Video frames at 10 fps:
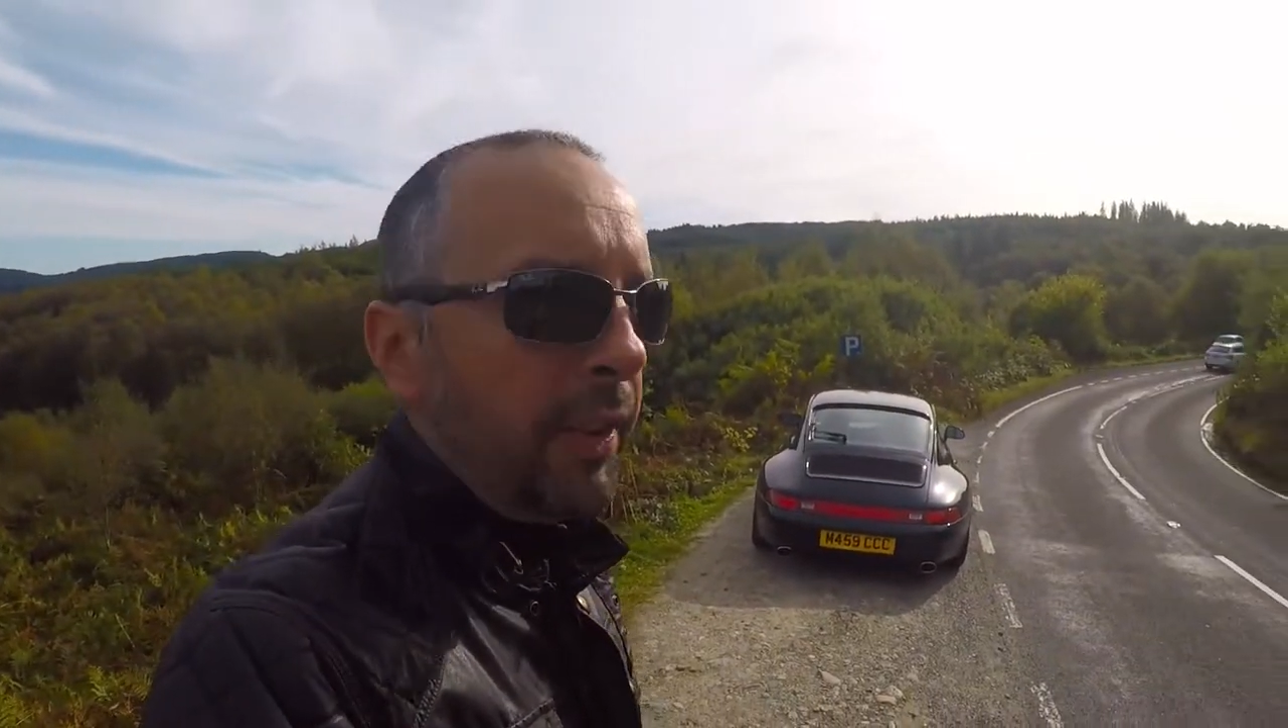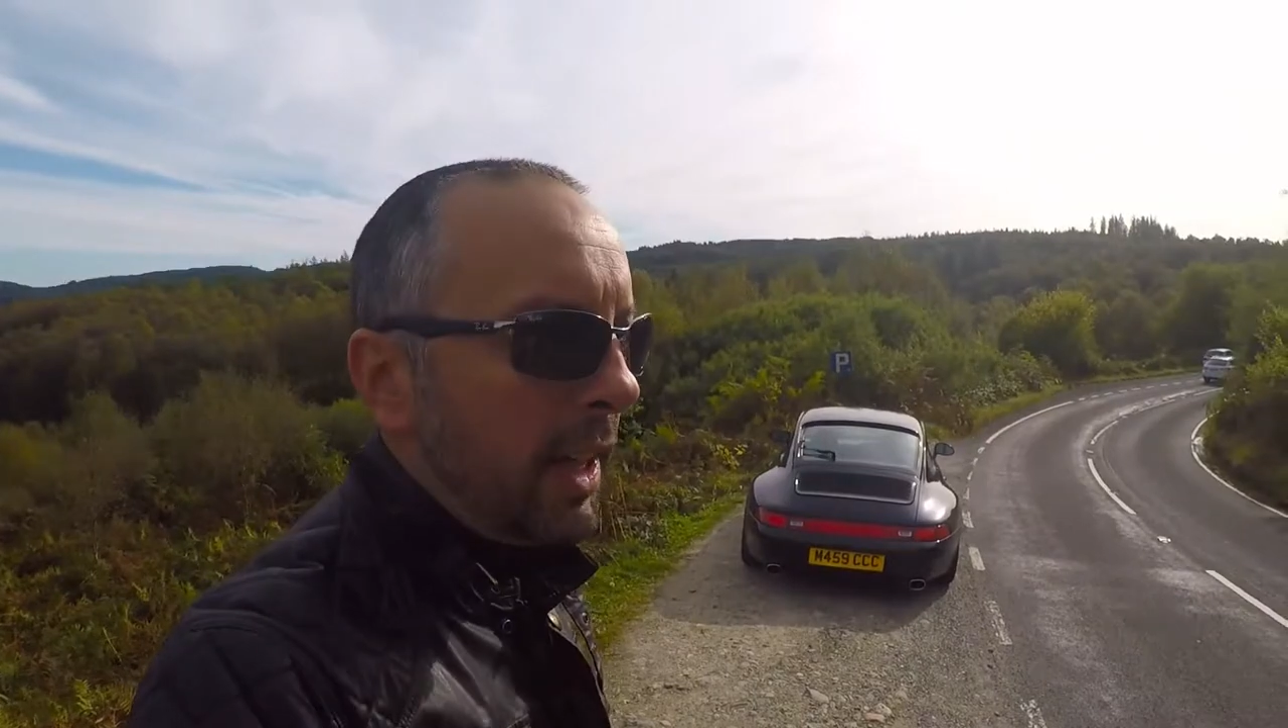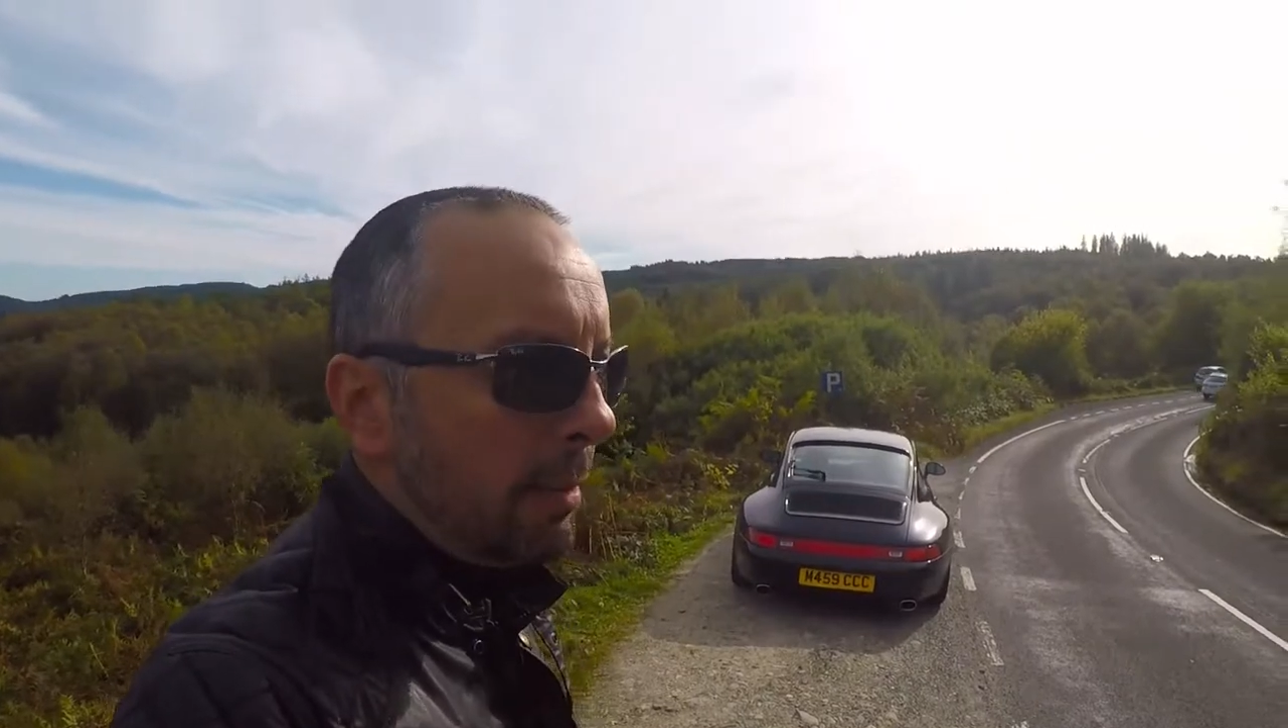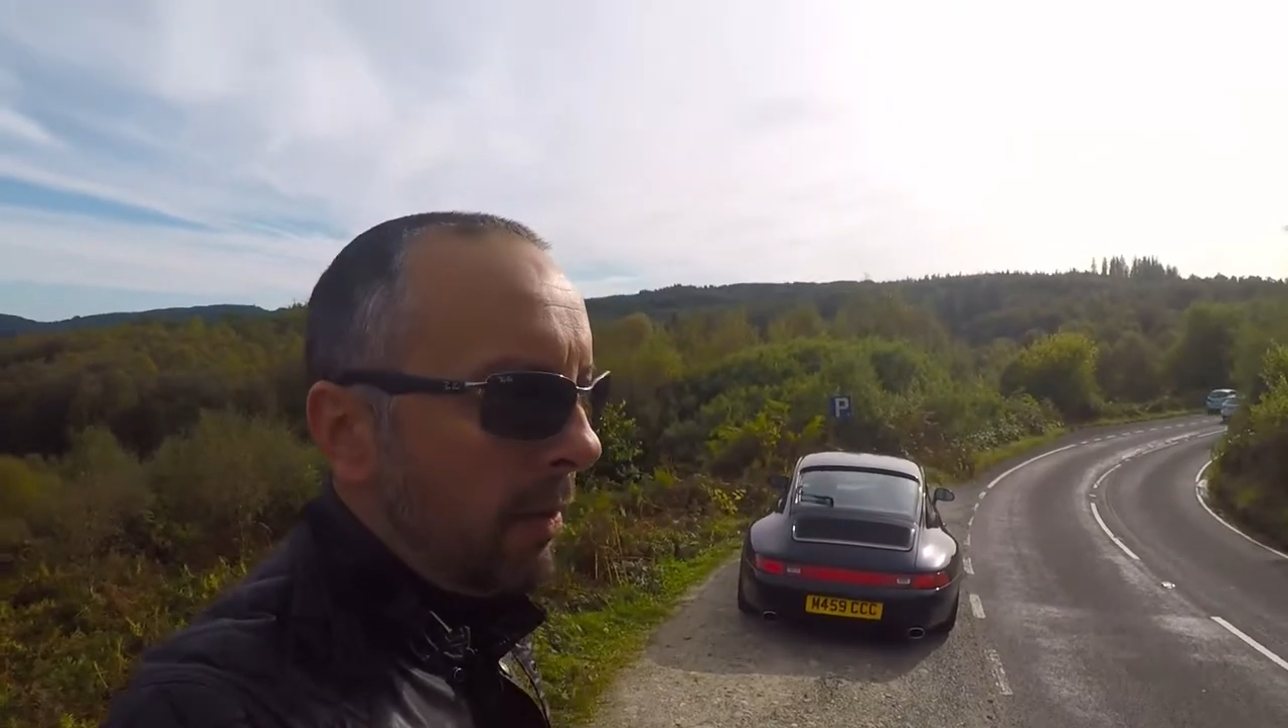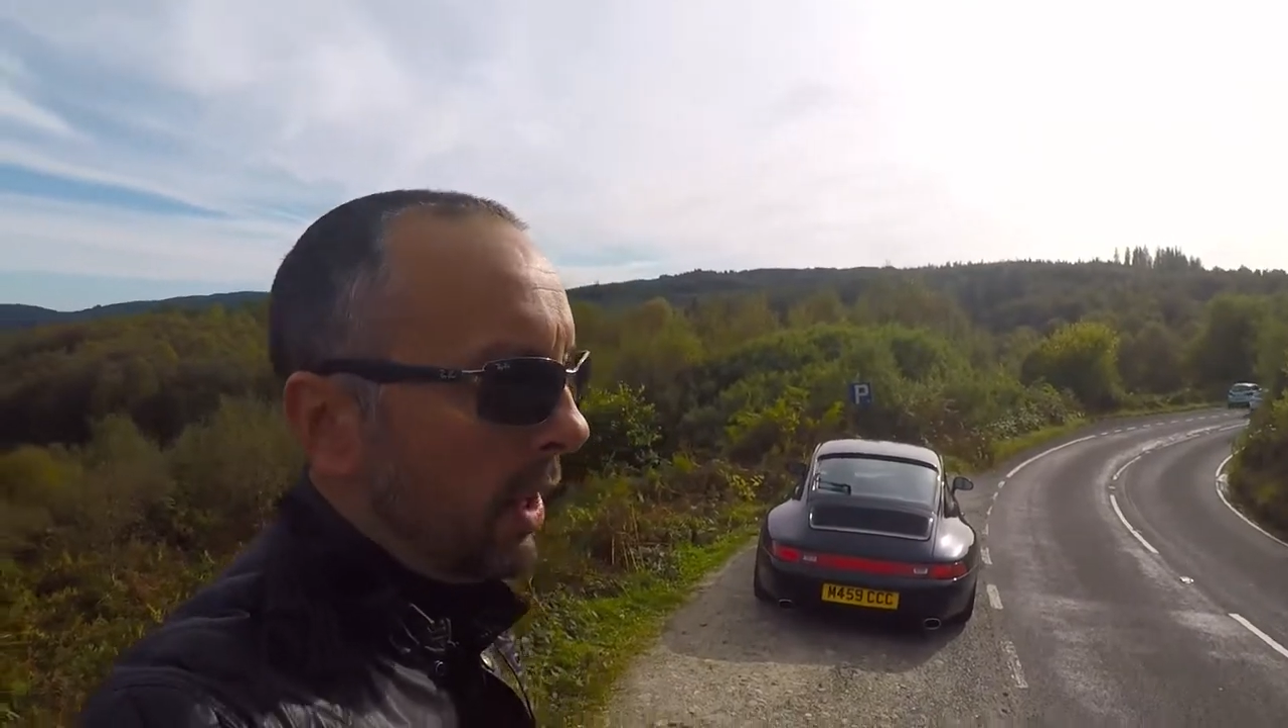
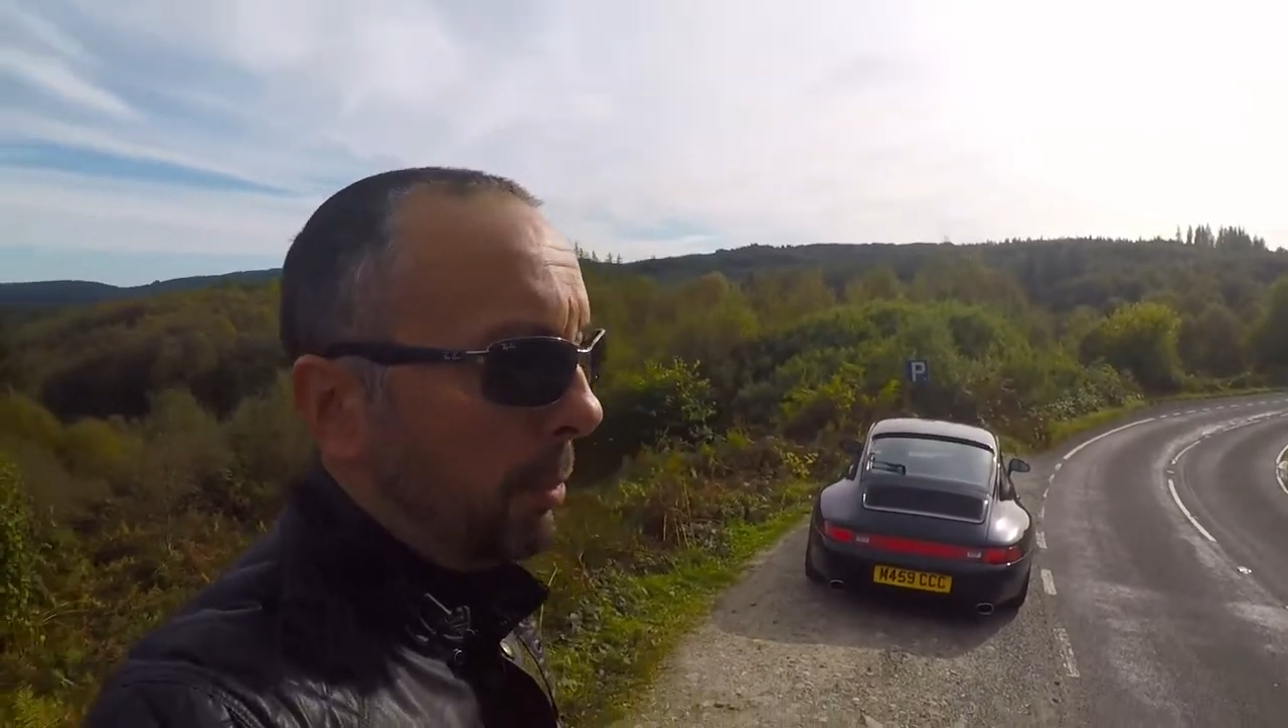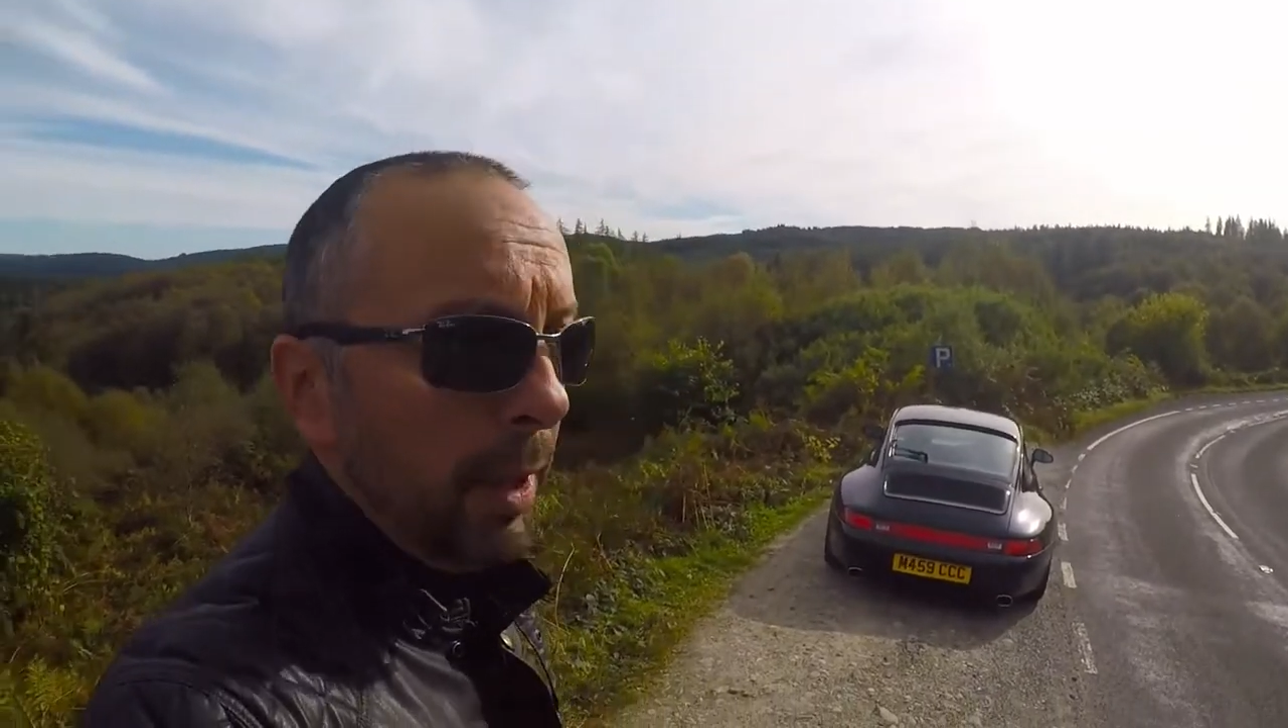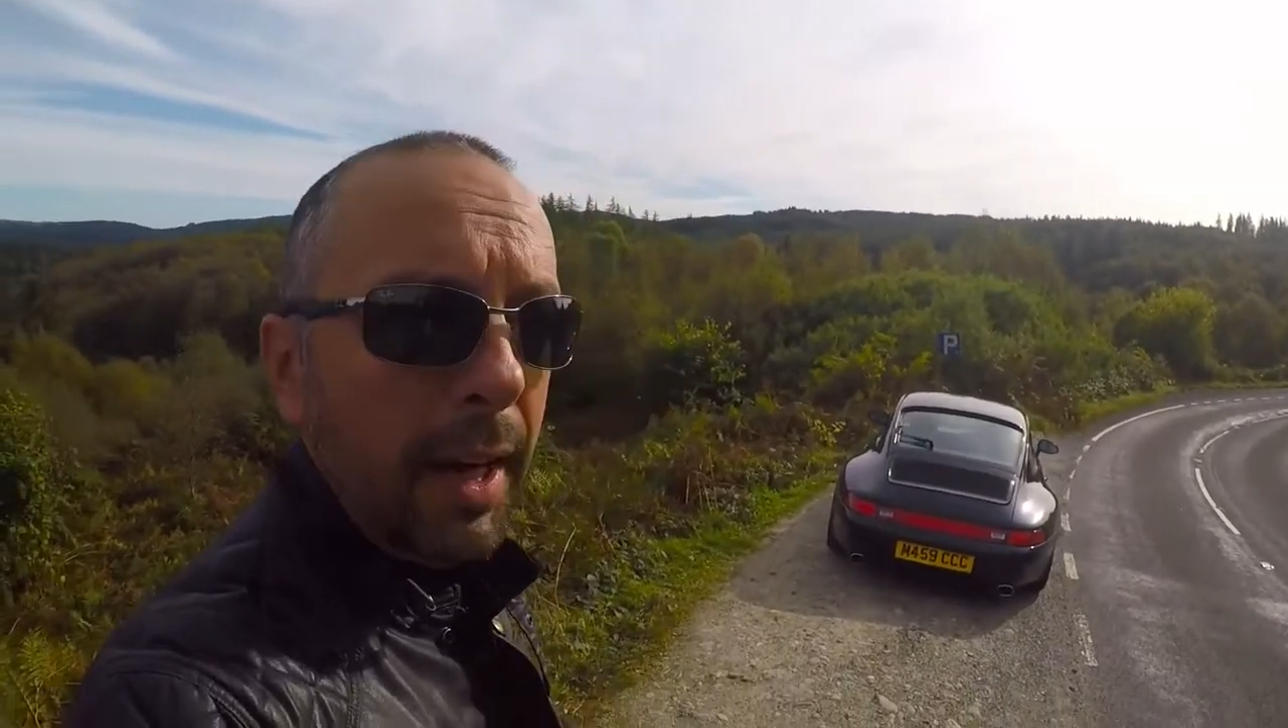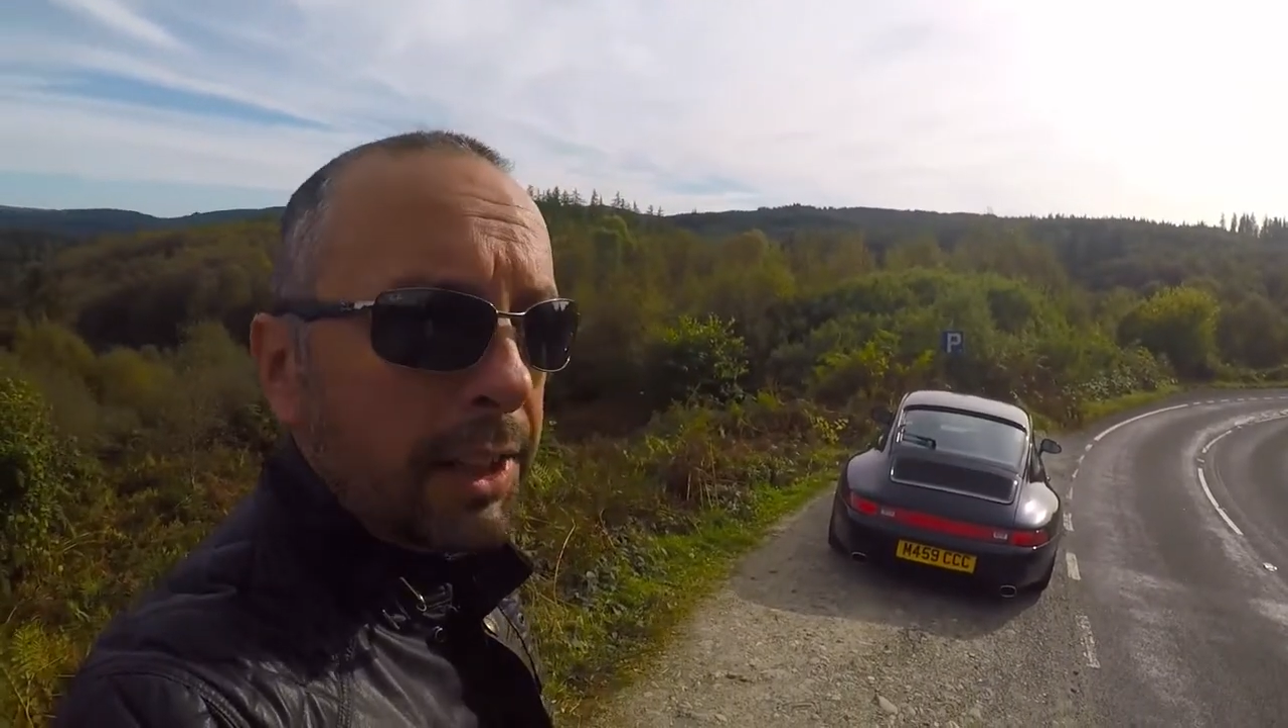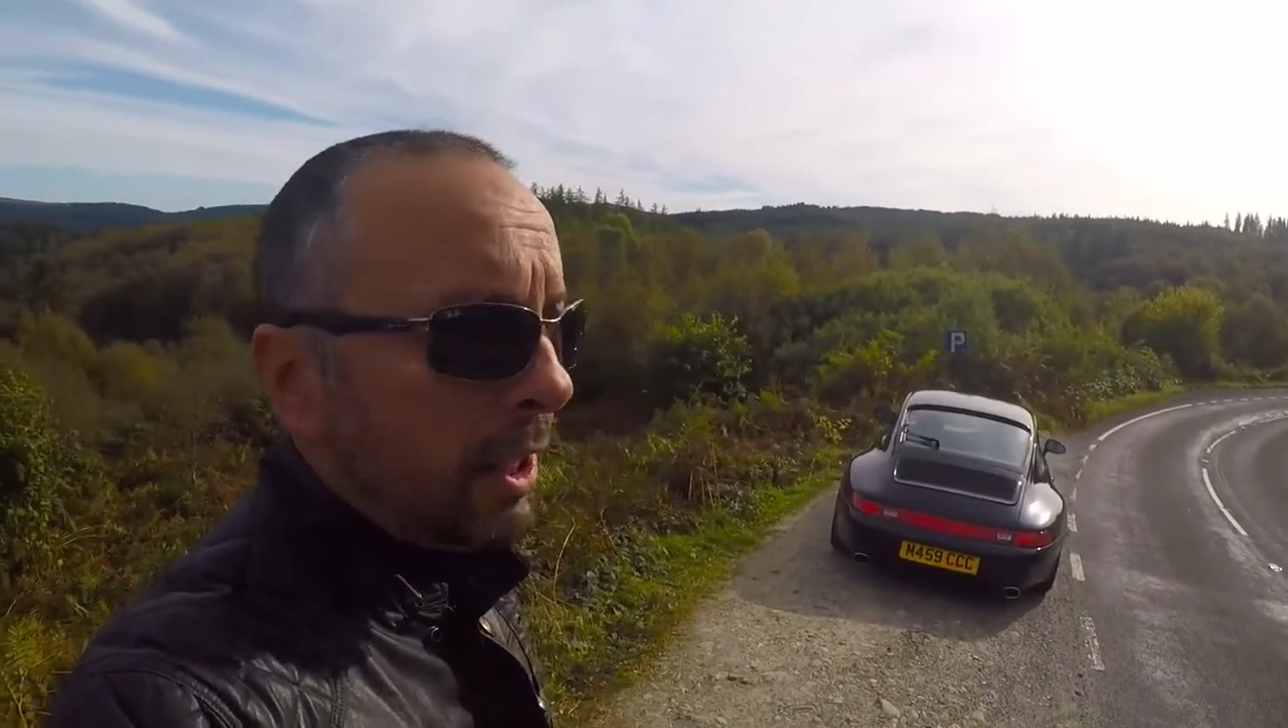and I'm having a
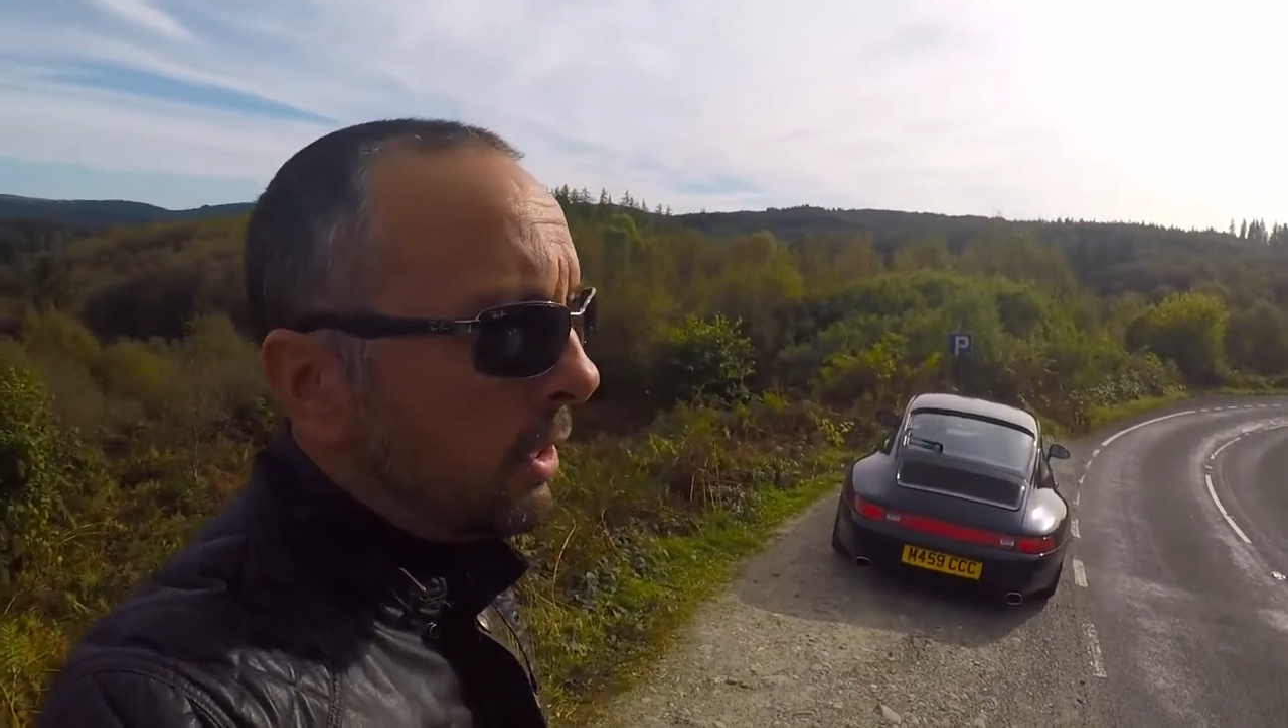blast